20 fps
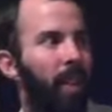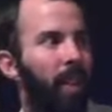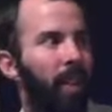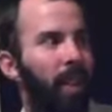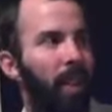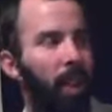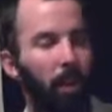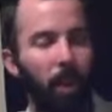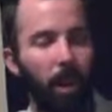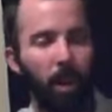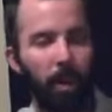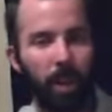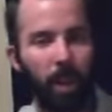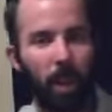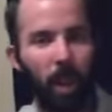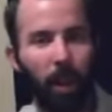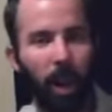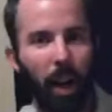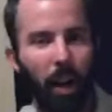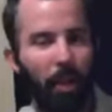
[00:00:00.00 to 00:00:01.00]
You know, we already
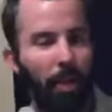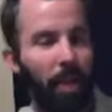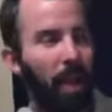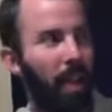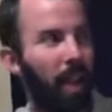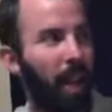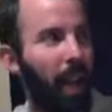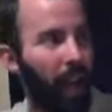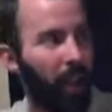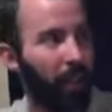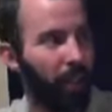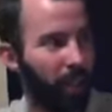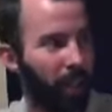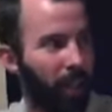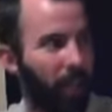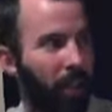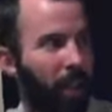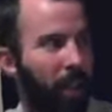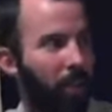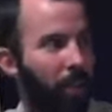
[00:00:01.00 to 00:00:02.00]
know how thin LED
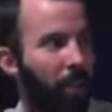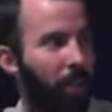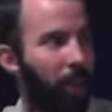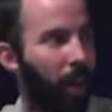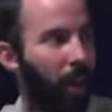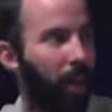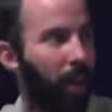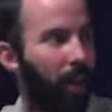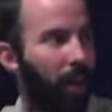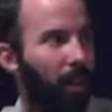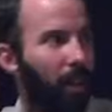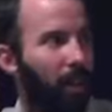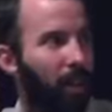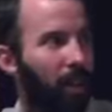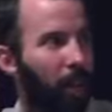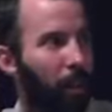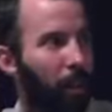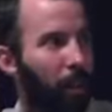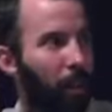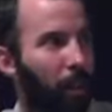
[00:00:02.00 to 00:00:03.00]
TVs are. I
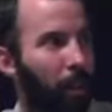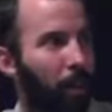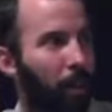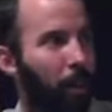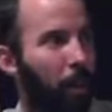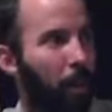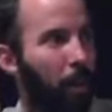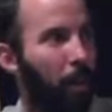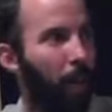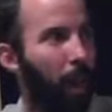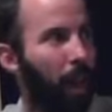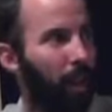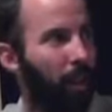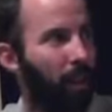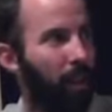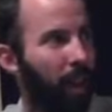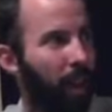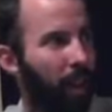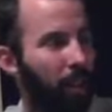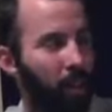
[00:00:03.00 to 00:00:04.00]
mean, if you remember back to the
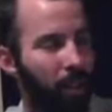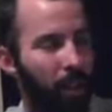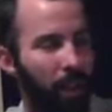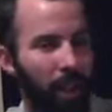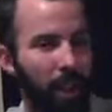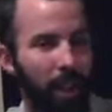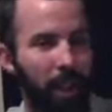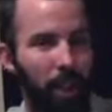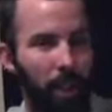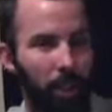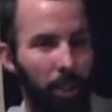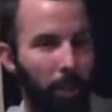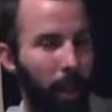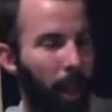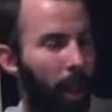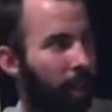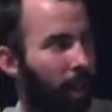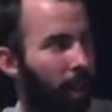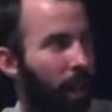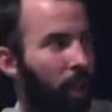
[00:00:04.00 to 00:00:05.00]
LCDs, they were
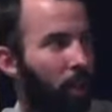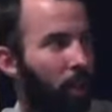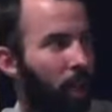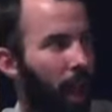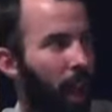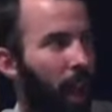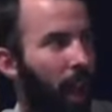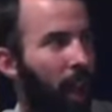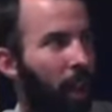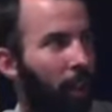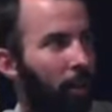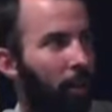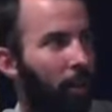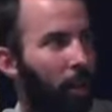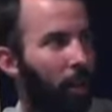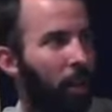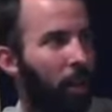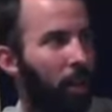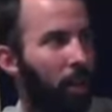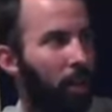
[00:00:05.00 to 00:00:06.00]
about 1.5 inches, 2
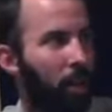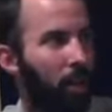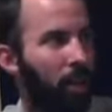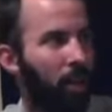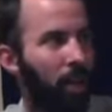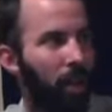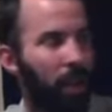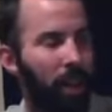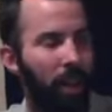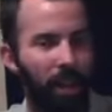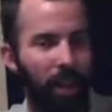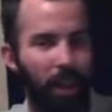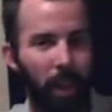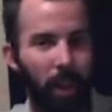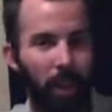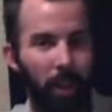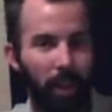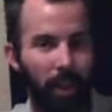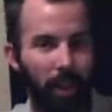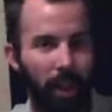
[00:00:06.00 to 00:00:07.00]
inches, you know,
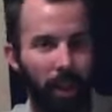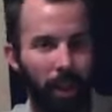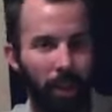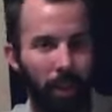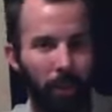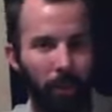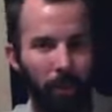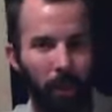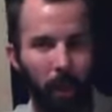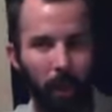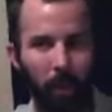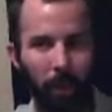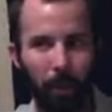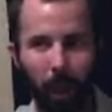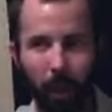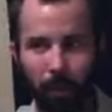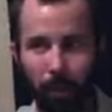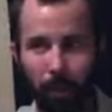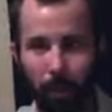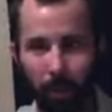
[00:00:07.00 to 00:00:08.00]
and then you going
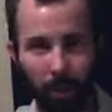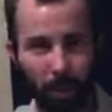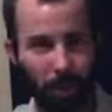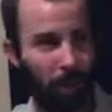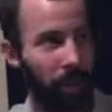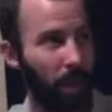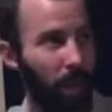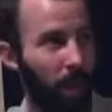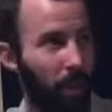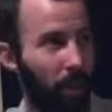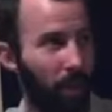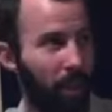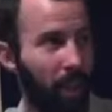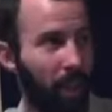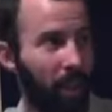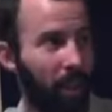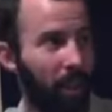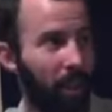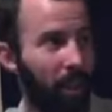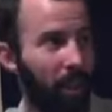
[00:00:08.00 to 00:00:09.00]
back further to
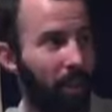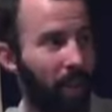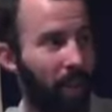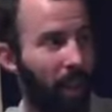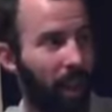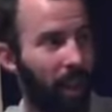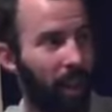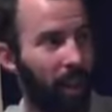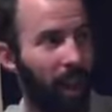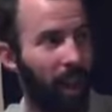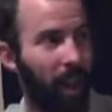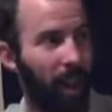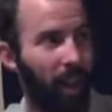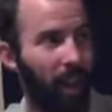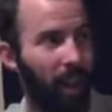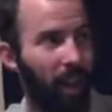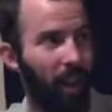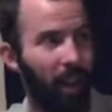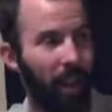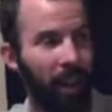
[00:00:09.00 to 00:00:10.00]
CRTs and
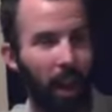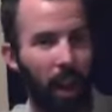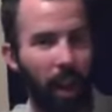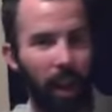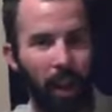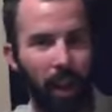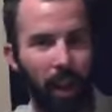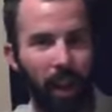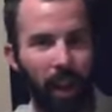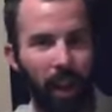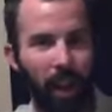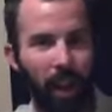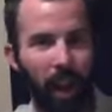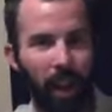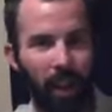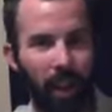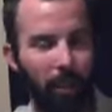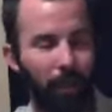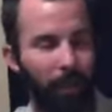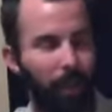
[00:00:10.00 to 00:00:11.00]
any kind
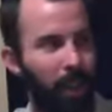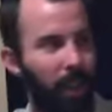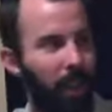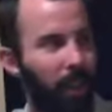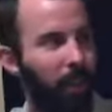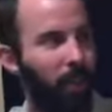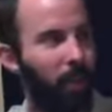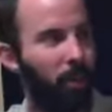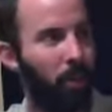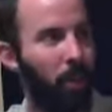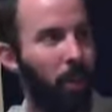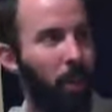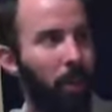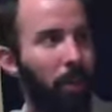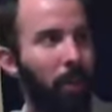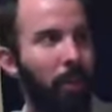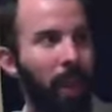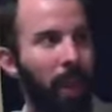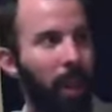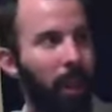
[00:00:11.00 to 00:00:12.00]
of tube
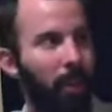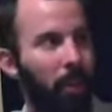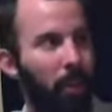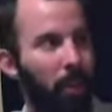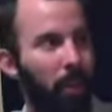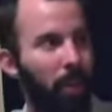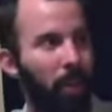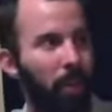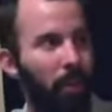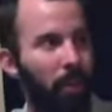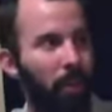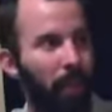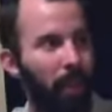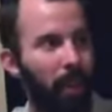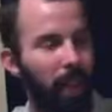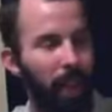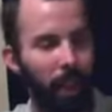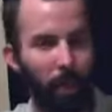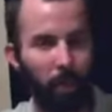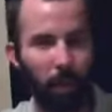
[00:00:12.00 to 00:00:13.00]
television,
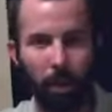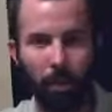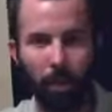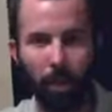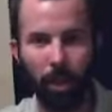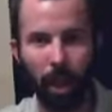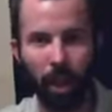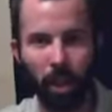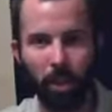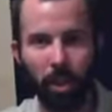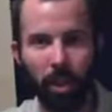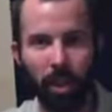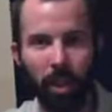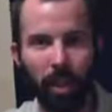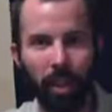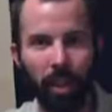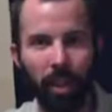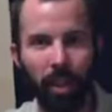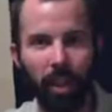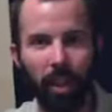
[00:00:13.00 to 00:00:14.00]
like rear projection.
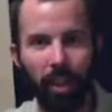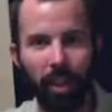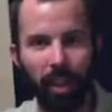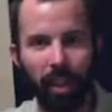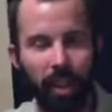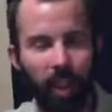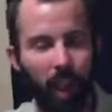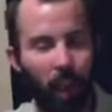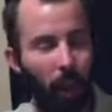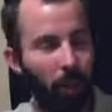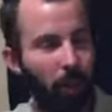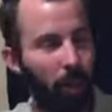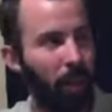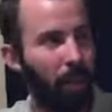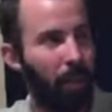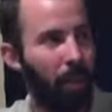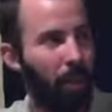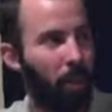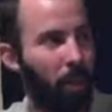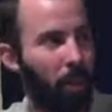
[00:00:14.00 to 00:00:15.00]
You know,
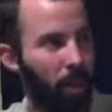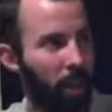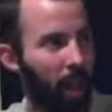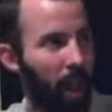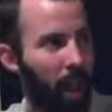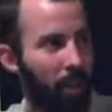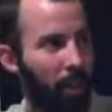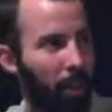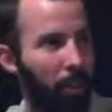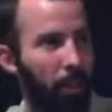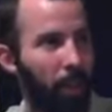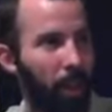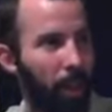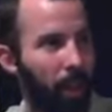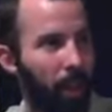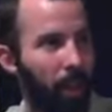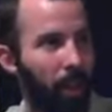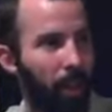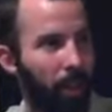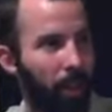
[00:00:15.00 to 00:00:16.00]
TVs are just constantly
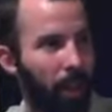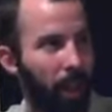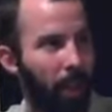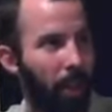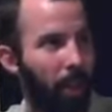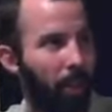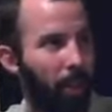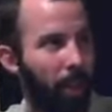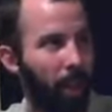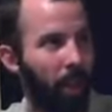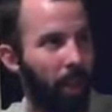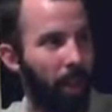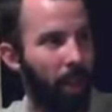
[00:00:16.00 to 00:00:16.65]
getting thinner and thinner.